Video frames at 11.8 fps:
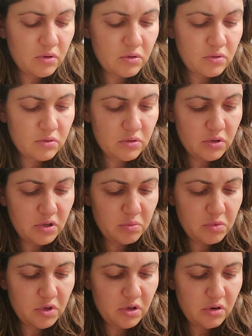So you gotta
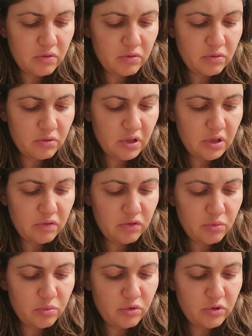be careful, like if you're
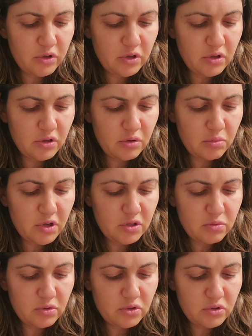pulling it, you might as
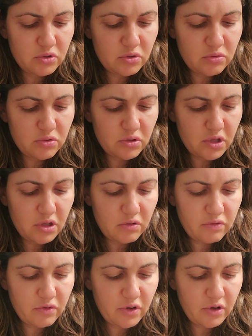well just use a nail
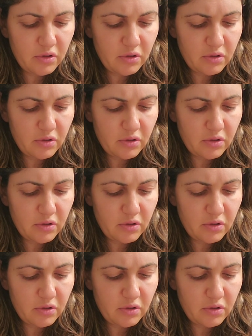file